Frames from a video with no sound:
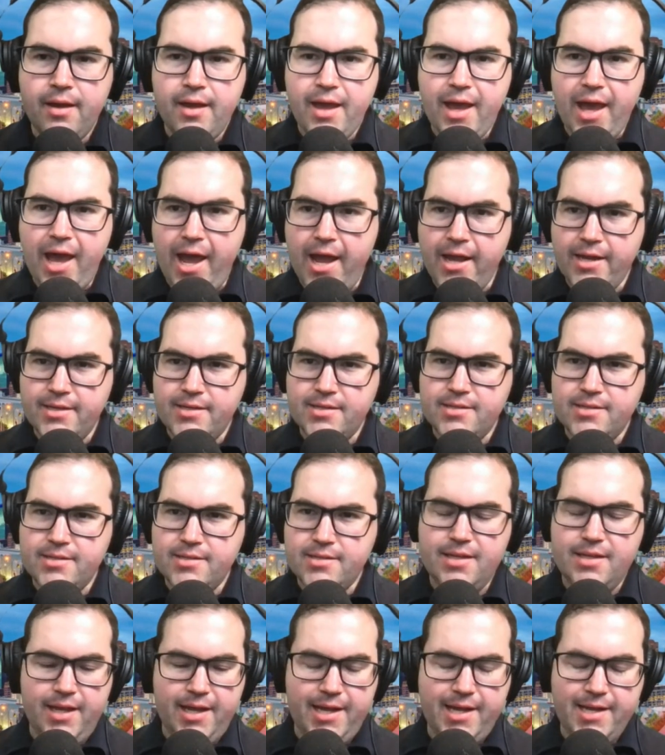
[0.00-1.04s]
And
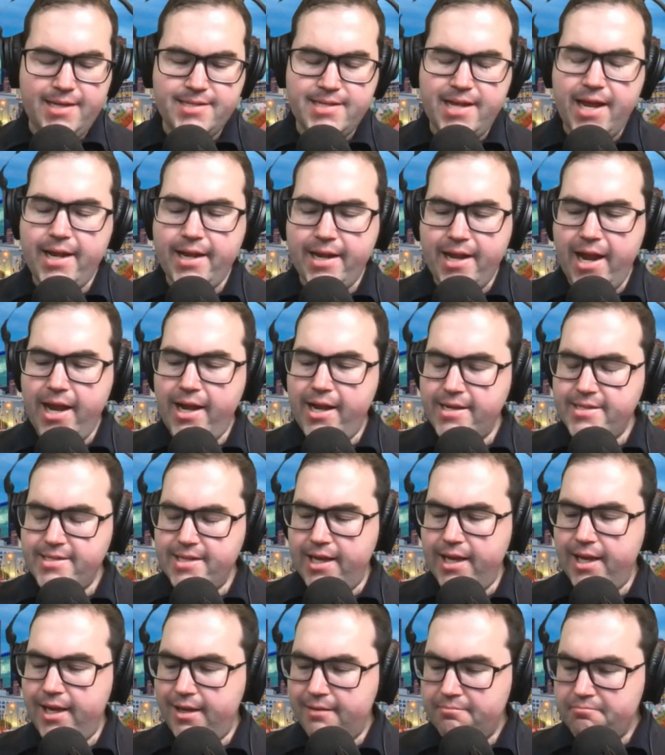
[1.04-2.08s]
uh, Ted
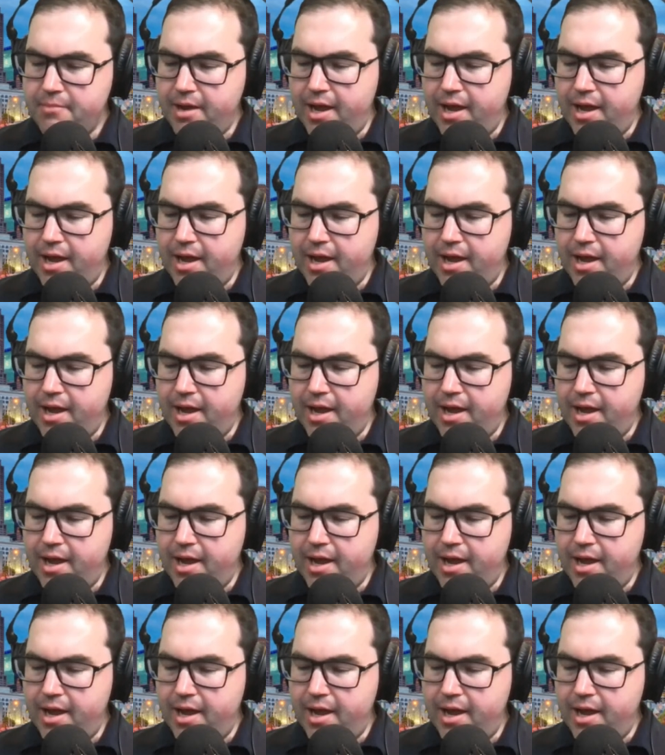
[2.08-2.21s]
Kennedy,